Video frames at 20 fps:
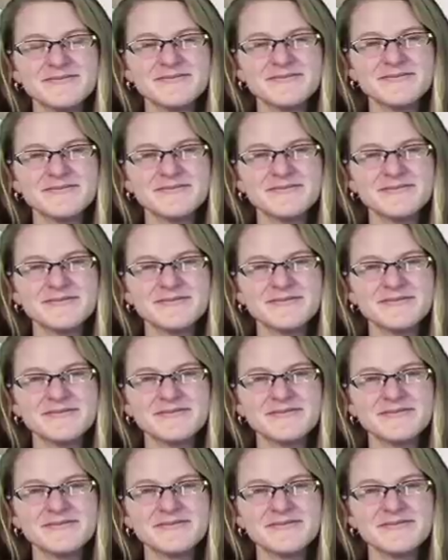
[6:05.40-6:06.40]

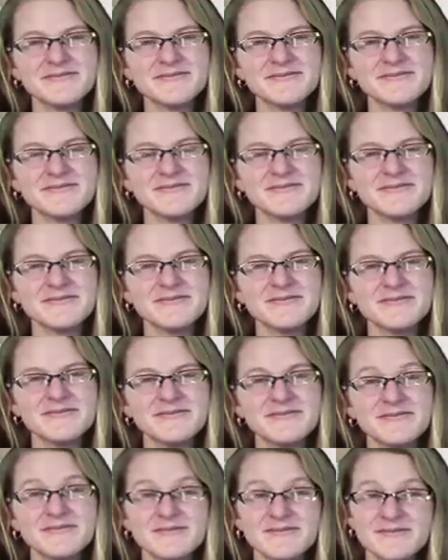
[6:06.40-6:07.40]

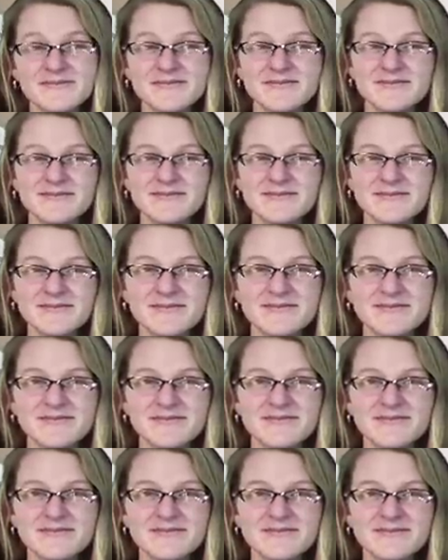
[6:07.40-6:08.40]

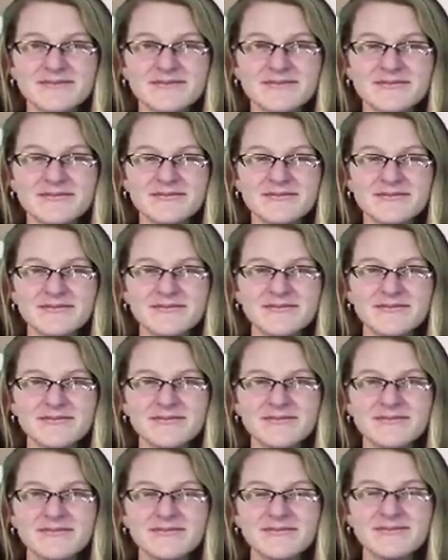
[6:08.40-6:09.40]

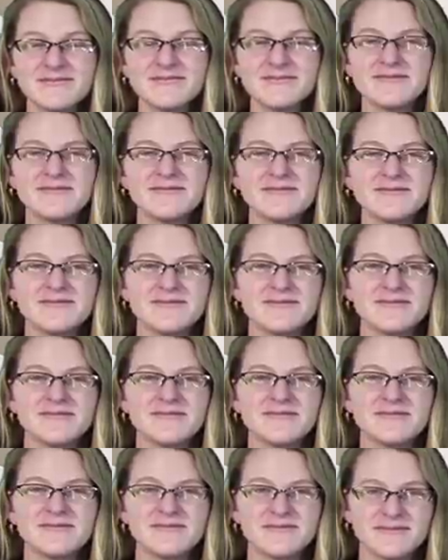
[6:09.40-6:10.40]

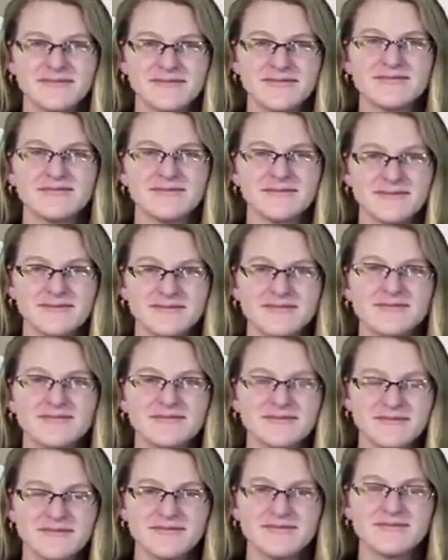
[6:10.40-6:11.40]

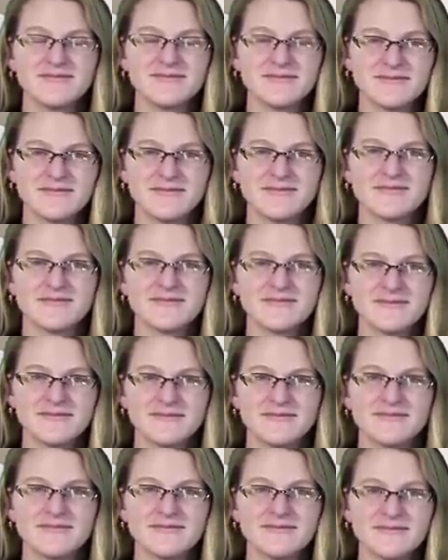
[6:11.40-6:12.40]

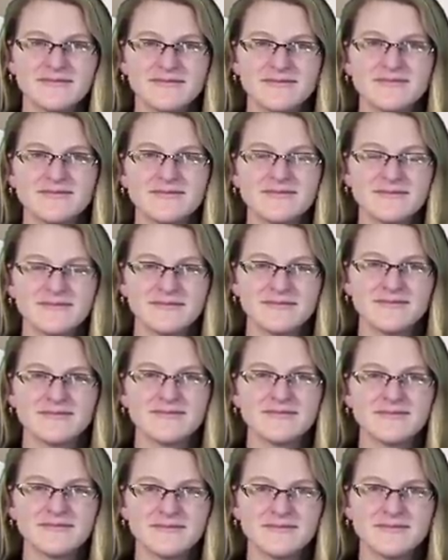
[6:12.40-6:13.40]
(silent)